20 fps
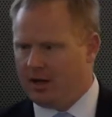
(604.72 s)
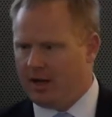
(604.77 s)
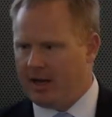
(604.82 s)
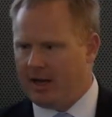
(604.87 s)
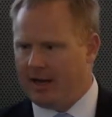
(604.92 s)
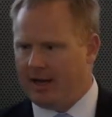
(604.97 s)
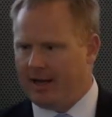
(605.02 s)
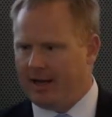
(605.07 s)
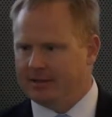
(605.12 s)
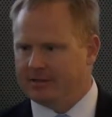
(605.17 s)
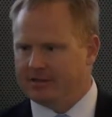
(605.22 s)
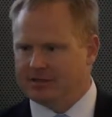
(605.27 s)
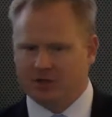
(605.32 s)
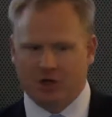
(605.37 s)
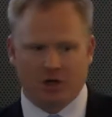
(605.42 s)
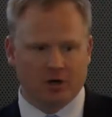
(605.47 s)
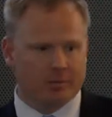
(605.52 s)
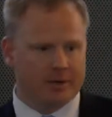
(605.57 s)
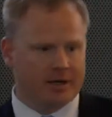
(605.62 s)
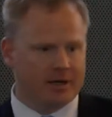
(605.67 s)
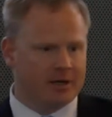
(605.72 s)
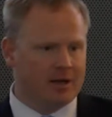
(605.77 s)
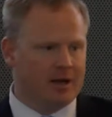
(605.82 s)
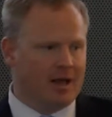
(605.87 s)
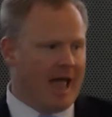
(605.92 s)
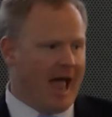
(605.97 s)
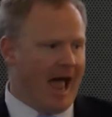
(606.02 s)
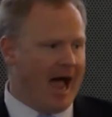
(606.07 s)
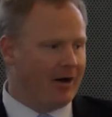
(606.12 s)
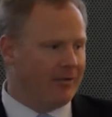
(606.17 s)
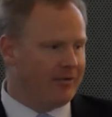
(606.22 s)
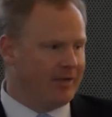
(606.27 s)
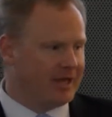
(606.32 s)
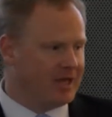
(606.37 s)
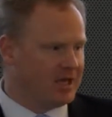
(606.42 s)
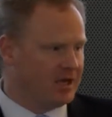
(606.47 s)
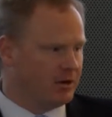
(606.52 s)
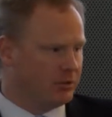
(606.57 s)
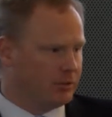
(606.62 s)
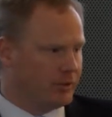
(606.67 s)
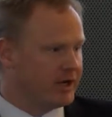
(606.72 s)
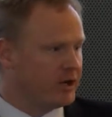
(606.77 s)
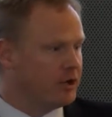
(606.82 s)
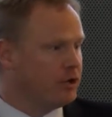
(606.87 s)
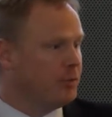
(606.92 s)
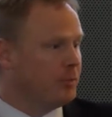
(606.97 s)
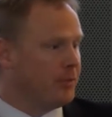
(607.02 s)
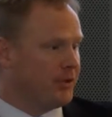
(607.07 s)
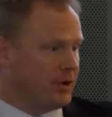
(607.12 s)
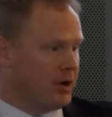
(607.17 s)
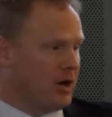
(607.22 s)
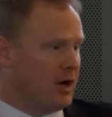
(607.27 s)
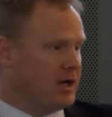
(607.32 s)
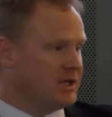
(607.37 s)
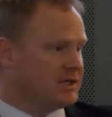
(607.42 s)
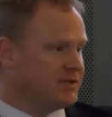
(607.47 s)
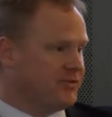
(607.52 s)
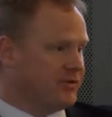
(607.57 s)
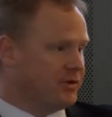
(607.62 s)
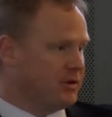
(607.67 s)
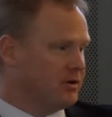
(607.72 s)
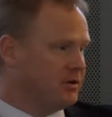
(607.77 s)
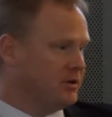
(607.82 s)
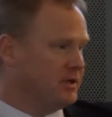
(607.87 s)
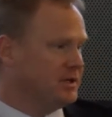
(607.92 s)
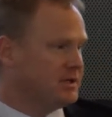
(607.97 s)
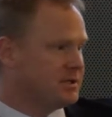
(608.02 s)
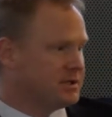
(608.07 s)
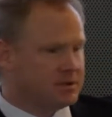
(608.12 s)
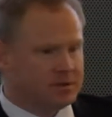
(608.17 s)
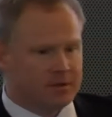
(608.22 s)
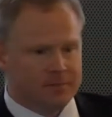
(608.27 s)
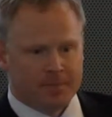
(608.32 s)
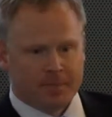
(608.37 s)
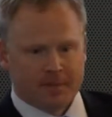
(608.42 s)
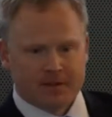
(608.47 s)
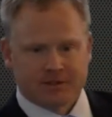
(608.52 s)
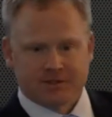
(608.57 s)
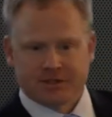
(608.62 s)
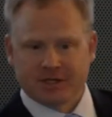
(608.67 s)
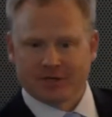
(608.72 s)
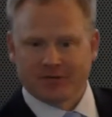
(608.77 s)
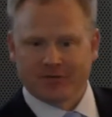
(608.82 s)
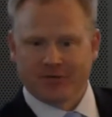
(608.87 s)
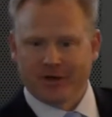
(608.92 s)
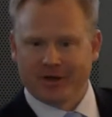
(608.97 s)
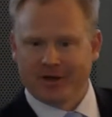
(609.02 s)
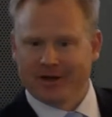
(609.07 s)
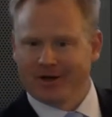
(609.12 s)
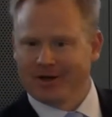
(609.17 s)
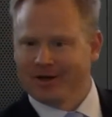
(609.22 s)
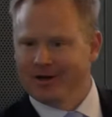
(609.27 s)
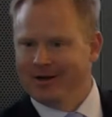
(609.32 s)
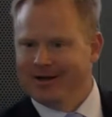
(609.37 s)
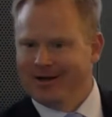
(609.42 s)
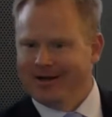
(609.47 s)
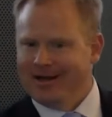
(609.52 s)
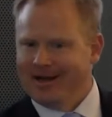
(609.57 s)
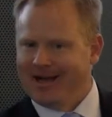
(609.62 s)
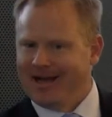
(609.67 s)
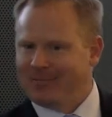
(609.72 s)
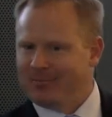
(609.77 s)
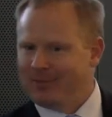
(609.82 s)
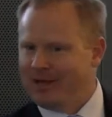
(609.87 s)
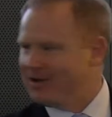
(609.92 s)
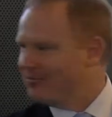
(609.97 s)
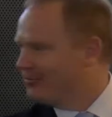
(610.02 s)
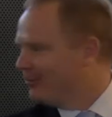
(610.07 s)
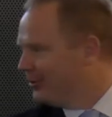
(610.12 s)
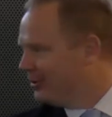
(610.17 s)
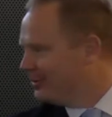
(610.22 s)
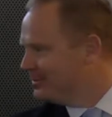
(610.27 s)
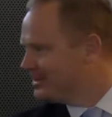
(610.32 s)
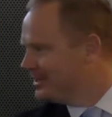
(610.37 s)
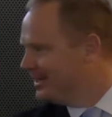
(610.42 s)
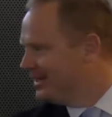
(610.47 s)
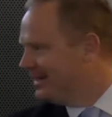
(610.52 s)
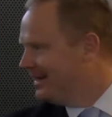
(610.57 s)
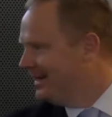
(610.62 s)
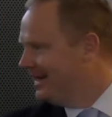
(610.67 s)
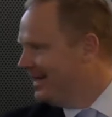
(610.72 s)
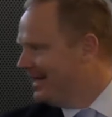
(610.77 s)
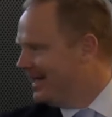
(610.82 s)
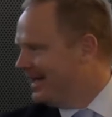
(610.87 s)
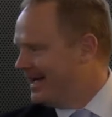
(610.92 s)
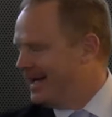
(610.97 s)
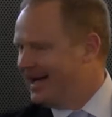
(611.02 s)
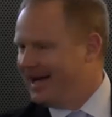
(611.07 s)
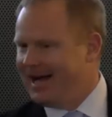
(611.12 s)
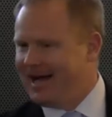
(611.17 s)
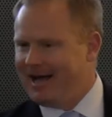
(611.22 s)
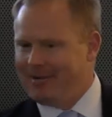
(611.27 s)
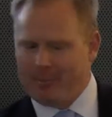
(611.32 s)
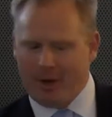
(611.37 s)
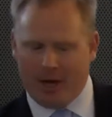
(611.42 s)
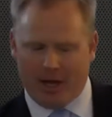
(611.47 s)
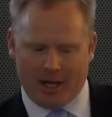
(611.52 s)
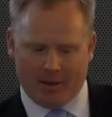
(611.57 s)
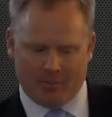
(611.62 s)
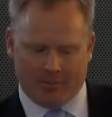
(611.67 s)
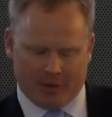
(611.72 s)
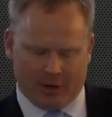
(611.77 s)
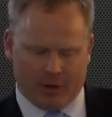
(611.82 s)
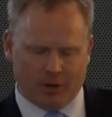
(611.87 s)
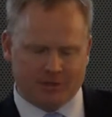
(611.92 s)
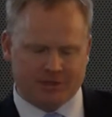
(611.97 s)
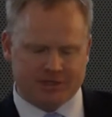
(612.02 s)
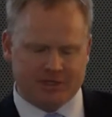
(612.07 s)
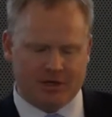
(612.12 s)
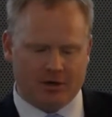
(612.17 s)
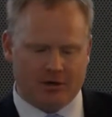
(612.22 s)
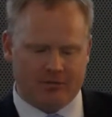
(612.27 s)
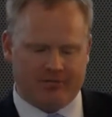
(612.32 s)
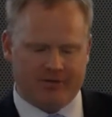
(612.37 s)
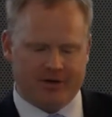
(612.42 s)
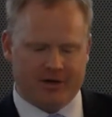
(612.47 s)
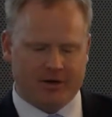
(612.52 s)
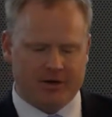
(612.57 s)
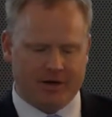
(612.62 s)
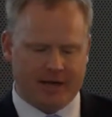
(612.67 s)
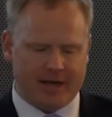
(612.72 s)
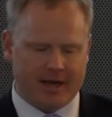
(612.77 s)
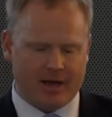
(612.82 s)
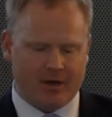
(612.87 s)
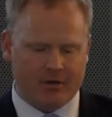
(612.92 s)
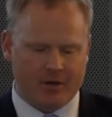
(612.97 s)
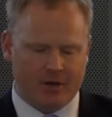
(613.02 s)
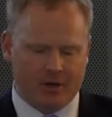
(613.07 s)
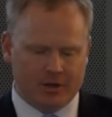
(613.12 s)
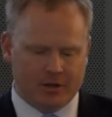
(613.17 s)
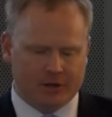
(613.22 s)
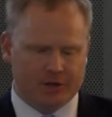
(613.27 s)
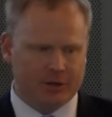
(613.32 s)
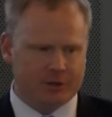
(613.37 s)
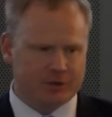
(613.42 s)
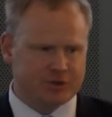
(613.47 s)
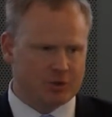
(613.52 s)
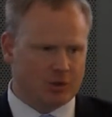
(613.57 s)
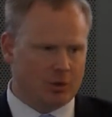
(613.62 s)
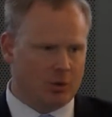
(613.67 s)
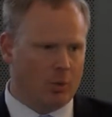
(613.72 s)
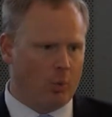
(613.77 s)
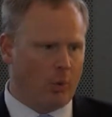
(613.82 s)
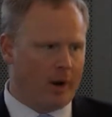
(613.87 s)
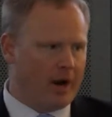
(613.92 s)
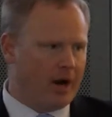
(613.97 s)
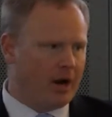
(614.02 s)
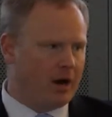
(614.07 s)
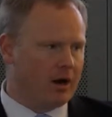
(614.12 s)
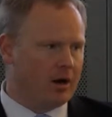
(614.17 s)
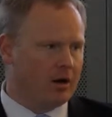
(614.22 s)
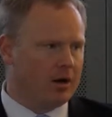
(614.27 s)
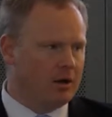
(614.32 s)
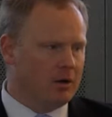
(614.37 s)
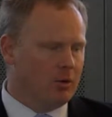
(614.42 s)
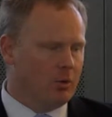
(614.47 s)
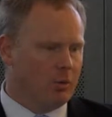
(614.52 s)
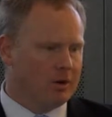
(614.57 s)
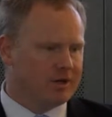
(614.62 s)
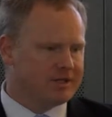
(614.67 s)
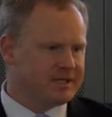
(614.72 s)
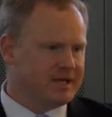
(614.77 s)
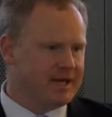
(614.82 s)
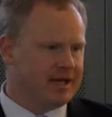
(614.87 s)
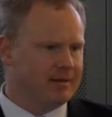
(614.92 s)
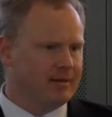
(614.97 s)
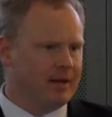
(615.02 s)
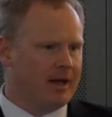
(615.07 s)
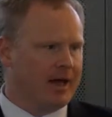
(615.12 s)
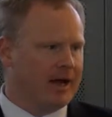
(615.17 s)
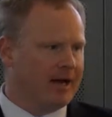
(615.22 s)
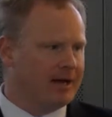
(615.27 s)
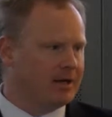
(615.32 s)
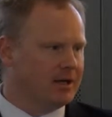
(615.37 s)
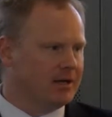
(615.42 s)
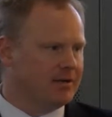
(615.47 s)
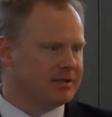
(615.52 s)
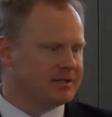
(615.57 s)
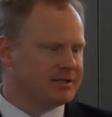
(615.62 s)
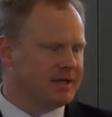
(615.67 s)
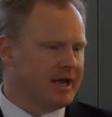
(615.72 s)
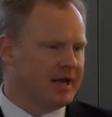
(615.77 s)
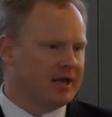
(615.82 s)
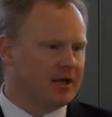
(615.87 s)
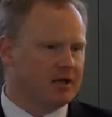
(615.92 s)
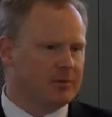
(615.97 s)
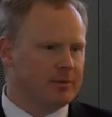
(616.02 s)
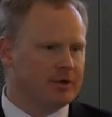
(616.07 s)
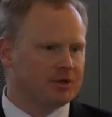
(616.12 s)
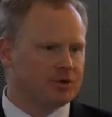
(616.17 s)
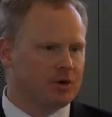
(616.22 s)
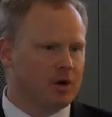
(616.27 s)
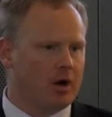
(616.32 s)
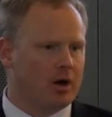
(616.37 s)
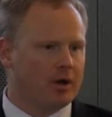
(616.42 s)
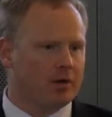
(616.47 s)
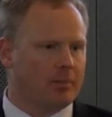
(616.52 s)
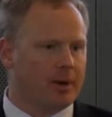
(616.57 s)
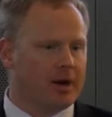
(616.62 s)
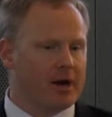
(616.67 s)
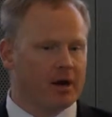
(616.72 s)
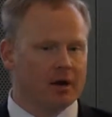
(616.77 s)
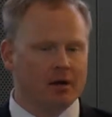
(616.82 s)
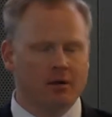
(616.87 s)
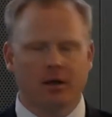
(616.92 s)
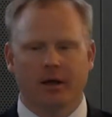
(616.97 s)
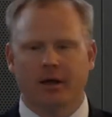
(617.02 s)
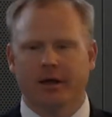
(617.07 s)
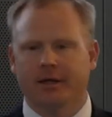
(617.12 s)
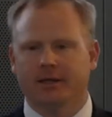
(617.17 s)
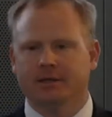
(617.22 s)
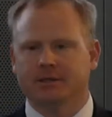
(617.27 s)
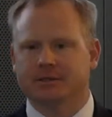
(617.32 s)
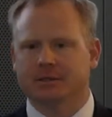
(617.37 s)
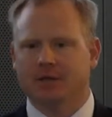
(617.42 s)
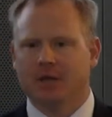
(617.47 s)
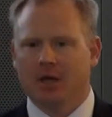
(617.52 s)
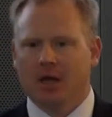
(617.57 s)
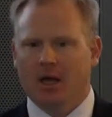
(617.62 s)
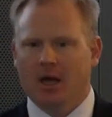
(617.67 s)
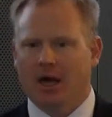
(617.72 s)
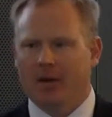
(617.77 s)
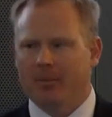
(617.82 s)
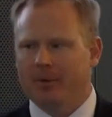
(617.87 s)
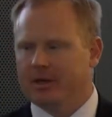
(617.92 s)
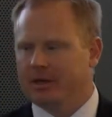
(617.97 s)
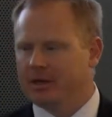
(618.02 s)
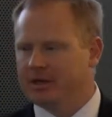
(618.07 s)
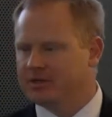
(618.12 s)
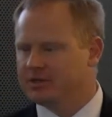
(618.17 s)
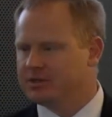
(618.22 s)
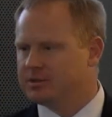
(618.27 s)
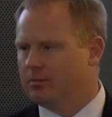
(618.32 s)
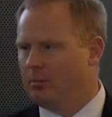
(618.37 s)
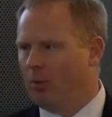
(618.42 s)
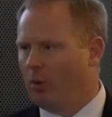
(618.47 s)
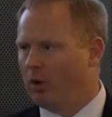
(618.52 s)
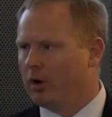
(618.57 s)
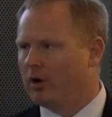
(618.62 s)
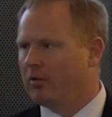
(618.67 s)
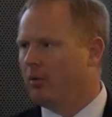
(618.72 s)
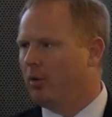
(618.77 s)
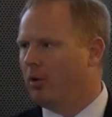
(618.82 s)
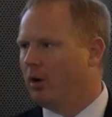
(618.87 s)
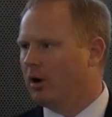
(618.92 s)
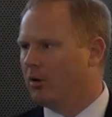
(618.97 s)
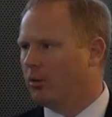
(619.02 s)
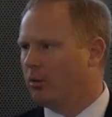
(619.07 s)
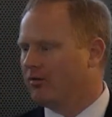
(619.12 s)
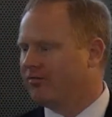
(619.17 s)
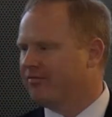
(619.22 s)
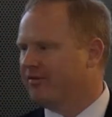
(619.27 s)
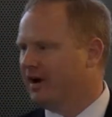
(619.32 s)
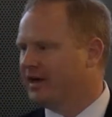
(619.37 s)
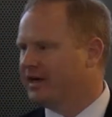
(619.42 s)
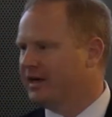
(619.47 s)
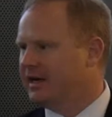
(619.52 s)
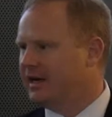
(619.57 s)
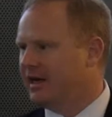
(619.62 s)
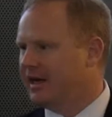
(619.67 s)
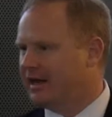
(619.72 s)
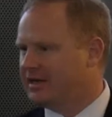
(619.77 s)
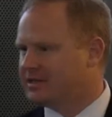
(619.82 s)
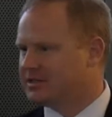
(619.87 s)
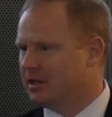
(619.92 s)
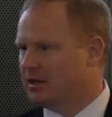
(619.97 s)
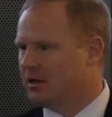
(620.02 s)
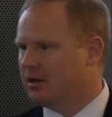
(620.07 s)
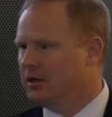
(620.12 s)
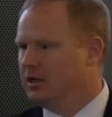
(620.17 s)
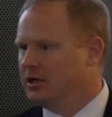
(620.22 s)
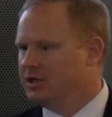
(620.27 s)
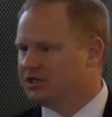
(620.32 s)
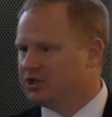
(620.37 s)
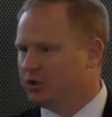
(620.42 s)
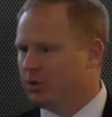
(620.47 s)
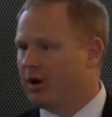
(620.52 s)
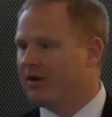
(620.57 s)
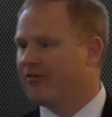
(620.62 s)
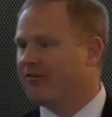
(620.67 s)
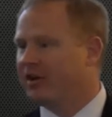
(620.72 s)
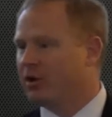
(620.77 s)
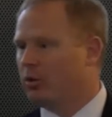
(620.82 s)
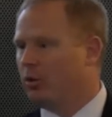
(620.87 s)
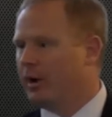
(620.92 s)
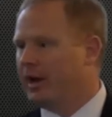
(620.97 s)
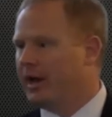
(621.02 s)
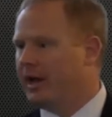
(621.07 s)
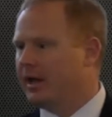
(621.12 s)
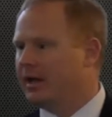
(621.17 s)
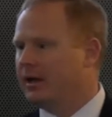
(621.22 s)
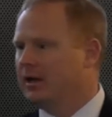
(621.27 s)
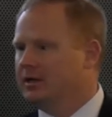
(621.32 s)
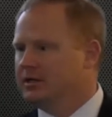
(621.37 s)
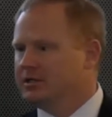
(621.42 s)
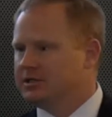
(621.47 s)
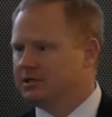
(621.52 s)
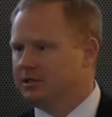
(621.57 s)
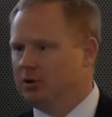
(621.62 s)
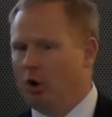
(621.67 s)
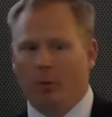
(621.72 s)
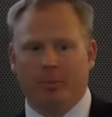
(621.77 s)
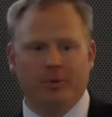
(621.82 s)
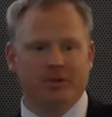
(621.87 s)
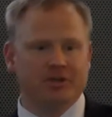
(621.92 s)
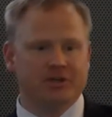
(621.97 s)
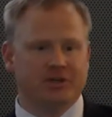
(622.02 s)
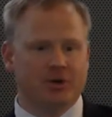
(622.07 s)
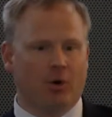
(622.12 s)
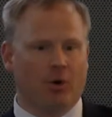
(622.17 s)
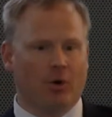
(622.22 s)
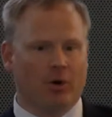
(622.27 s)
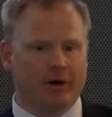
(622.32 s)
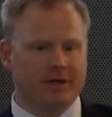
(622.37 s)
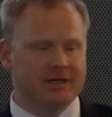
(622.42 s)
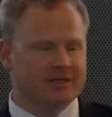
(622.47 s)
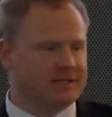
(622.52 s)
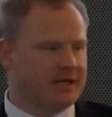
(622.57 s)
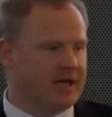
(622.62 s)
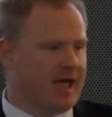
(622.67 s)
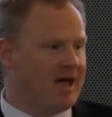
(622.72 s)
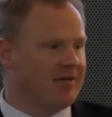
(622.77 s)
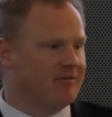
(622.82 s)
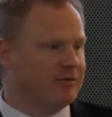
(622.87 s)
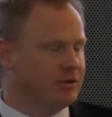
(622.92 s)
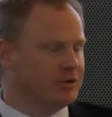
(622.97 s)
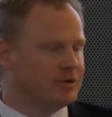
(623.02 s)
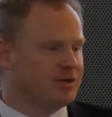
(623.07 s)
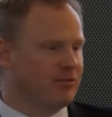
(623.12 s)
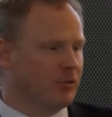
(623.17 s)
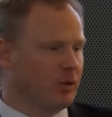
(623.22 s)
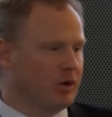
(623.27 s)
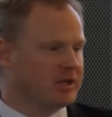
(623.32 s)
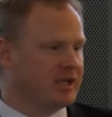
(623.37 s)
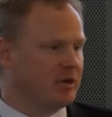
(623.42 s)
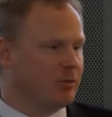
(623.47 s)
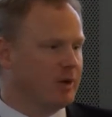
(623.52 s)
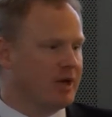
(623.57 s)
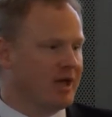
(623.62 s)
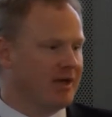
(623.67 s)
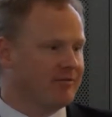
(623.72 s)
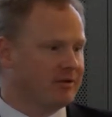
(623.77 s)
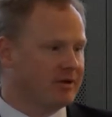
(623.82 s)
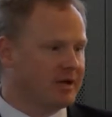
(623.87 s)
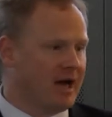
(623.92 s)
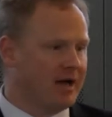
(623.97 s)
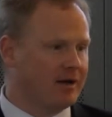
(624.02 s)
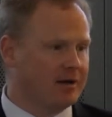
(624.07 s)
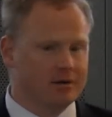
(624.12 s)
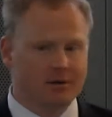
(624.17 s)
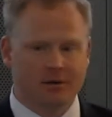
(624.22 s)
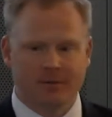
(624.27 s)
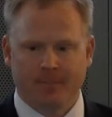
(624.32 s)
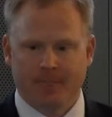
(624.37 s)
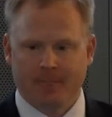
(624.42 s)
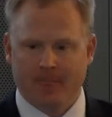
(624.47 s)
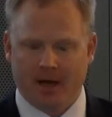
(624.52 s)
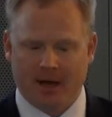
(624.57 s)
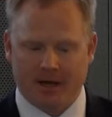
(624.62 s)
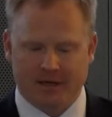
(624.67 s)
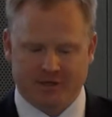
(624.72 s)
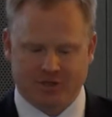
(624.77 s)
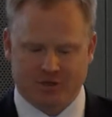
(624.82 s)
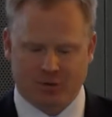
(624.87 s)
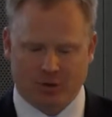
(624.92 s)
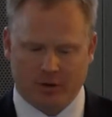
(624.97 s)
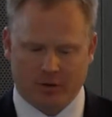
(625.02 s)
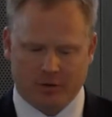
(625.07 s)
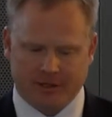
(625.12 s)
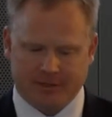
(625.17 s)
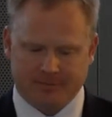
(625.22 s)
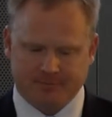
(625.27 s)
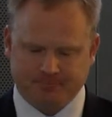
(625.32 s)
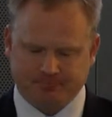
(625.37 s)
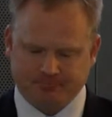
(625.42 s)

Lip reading: determine how they can recoup the cost for these six-figure platforms, but also figuring out, sort of where's that line in the sand going to be drawn by our clients, because more and more we're finding it as a terrific way to open the door into avenues of work that we haven't gotten historically.